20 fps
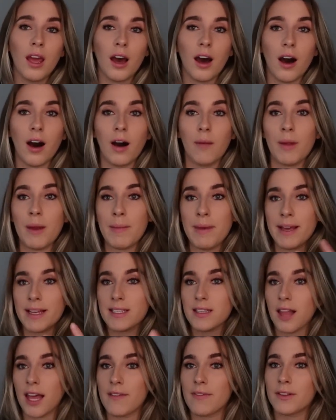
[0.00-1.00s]
Um, it
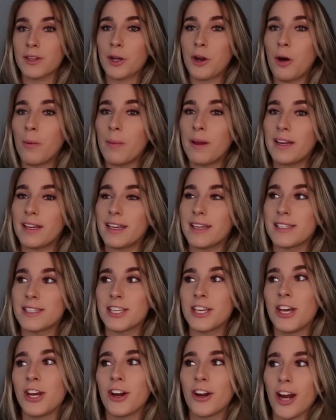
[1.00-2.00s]
makes life a little bit
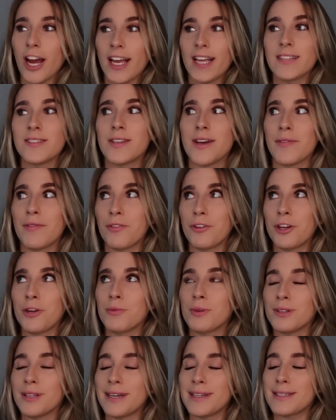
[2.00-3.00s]
easier. I can definitely
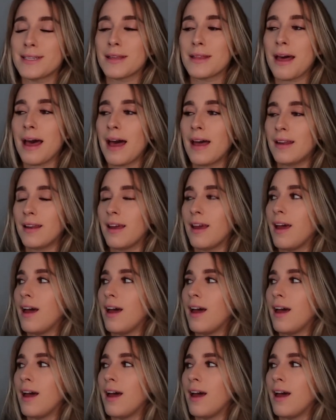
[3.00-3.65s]
relate to that.